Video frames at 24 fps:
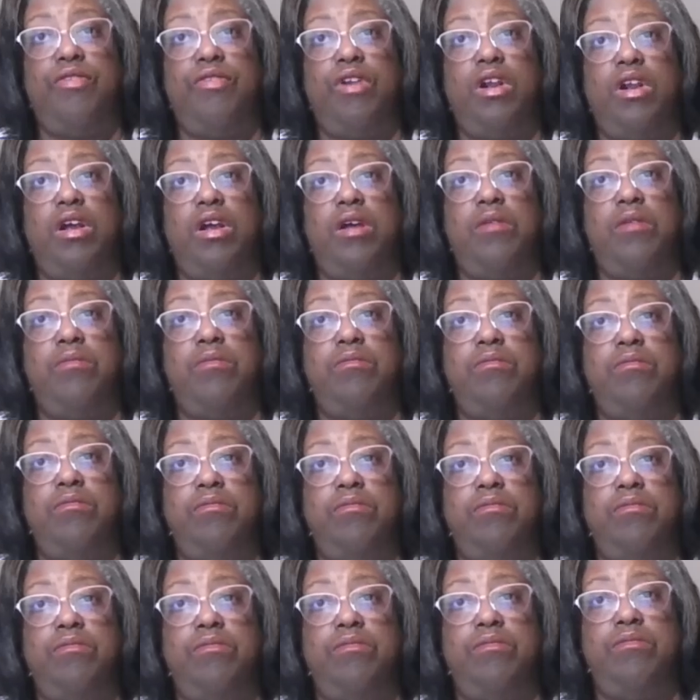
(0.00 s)
from
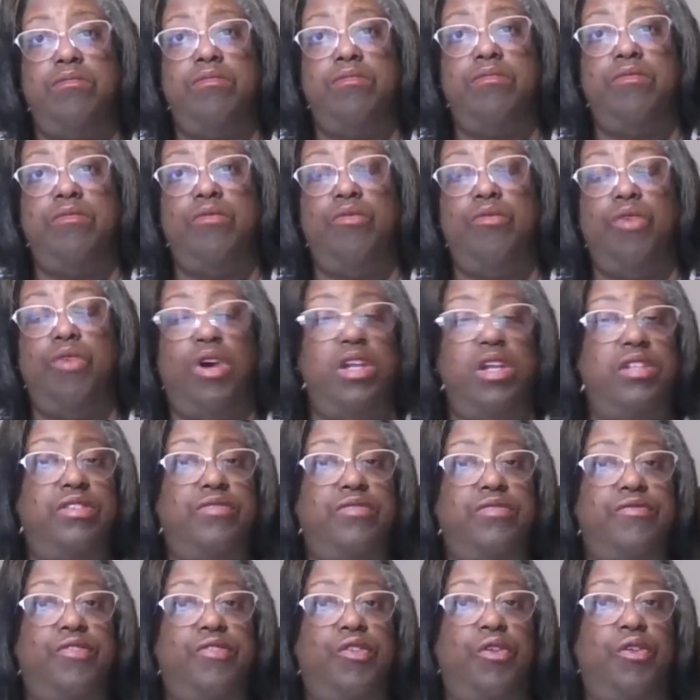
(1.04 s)
1
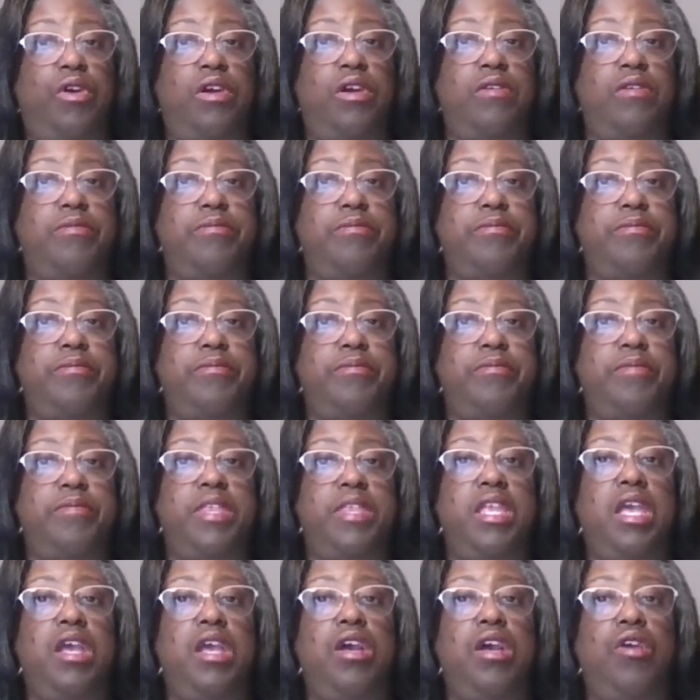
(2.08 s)
to 4.
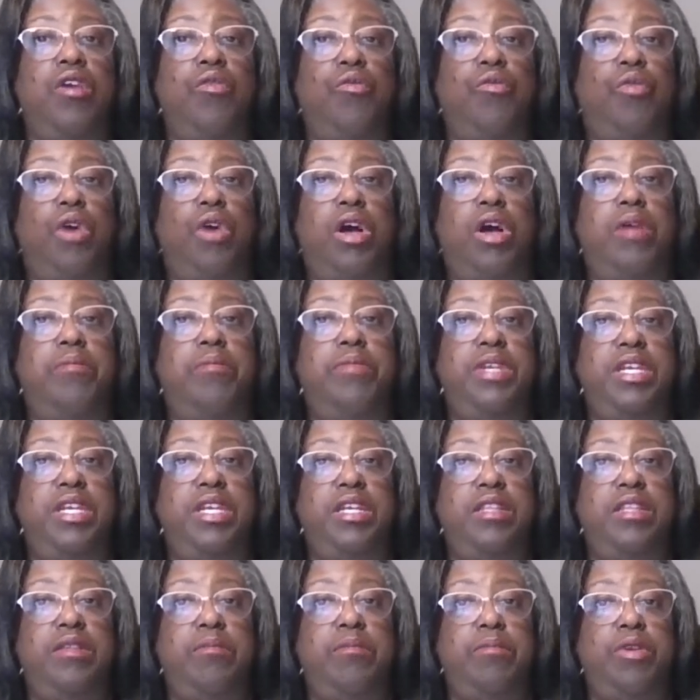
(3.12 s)
1
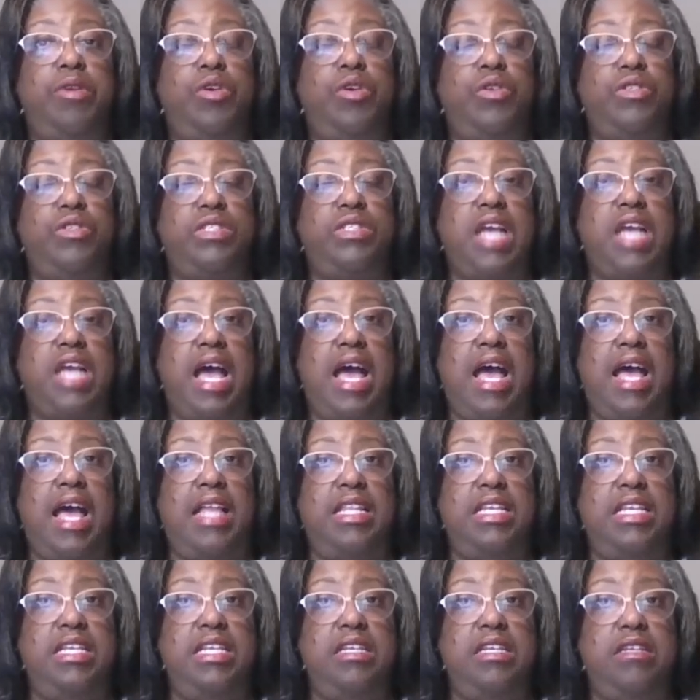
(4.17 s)
being the most
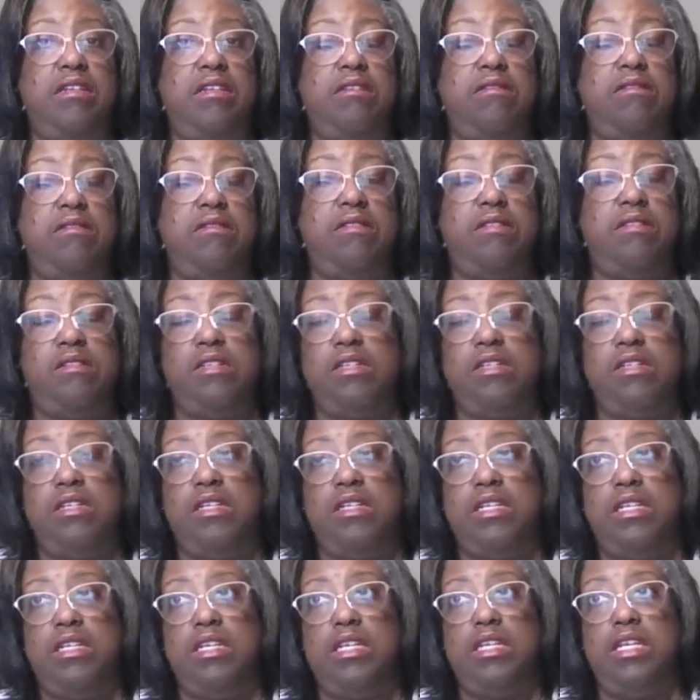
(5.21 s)
highly
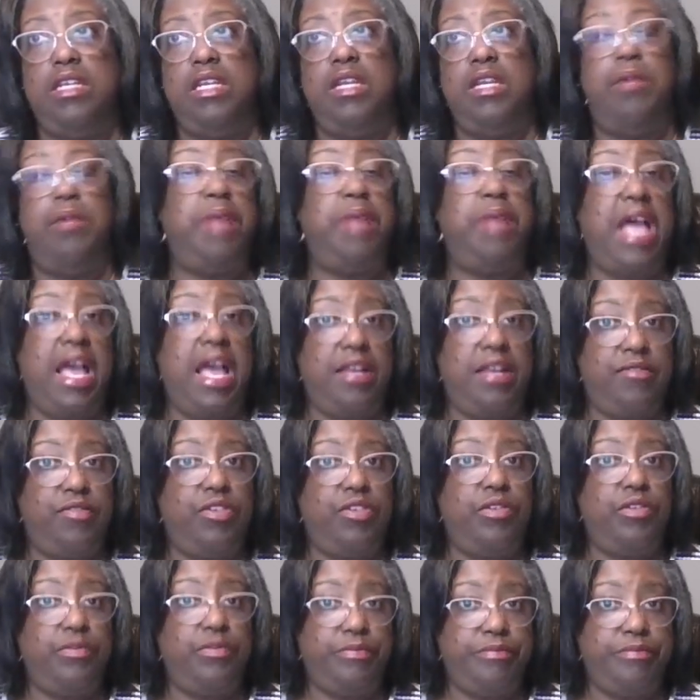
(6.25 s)

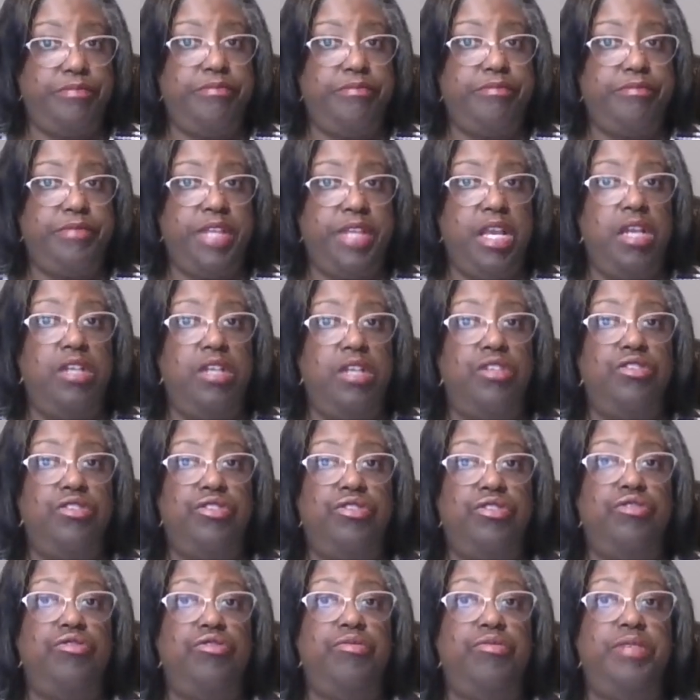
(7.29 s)
impactful,
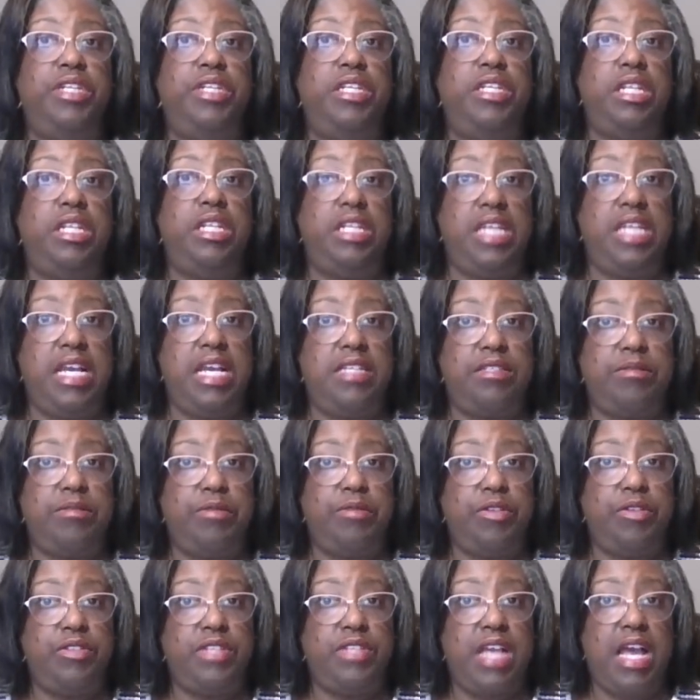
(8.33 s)
2 being the
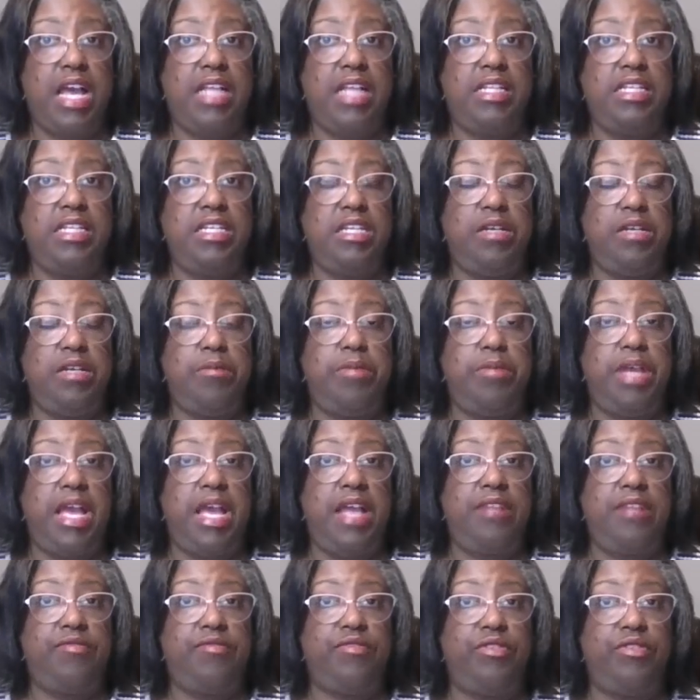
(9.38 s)
next most highly
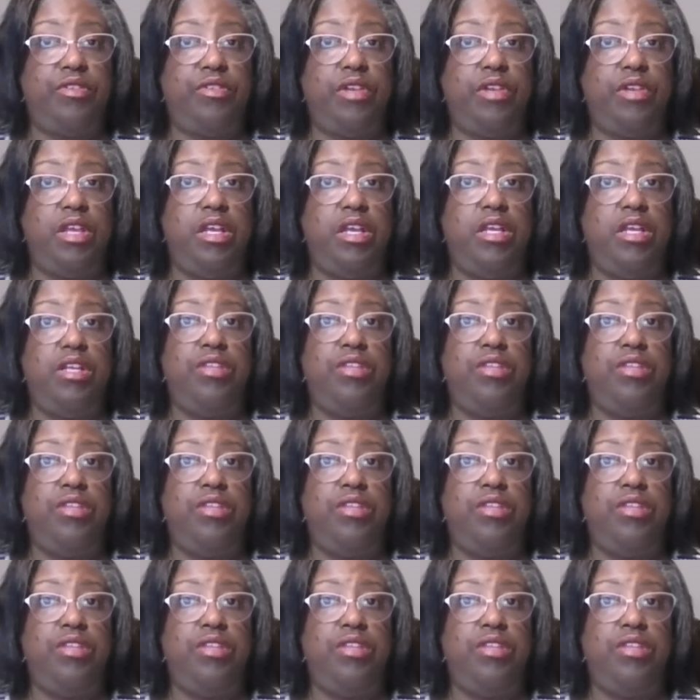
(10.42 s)
impactful,